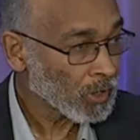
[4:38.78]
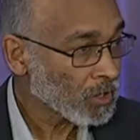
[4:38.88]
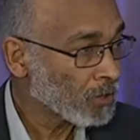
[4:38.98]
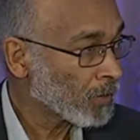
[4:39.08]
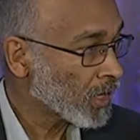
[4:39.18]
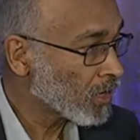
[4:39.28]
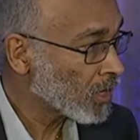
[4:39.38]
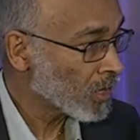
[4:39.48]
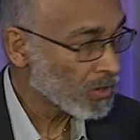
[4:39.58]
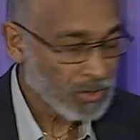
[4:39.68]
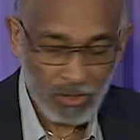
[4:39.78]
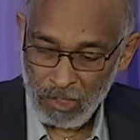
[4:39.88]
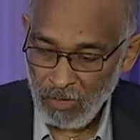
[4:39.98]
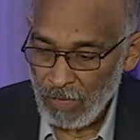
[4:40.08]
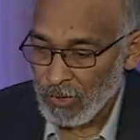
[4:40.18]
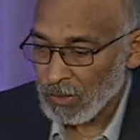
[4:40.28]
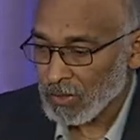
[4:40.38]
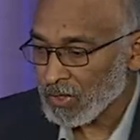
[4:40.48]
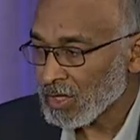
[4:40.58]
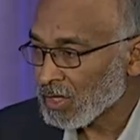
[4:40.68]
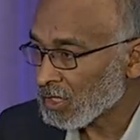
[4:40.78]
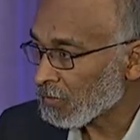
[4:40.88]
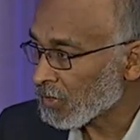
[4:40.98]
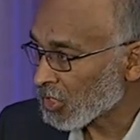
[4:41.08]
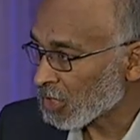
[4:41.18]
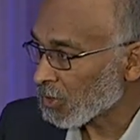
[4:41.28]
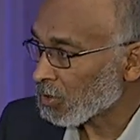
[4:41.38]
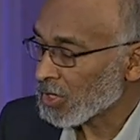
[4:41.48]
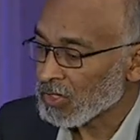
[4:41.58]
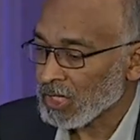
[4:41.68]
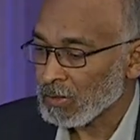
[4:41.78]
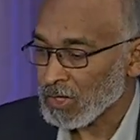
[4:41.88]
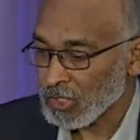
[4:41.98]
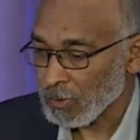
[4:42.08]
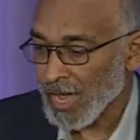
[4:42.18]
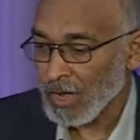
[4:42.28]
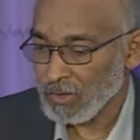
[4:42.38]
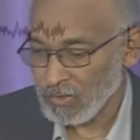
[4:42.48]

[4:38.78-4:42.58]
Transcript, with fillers: like this, you might be able to see the differences between some of these patterns for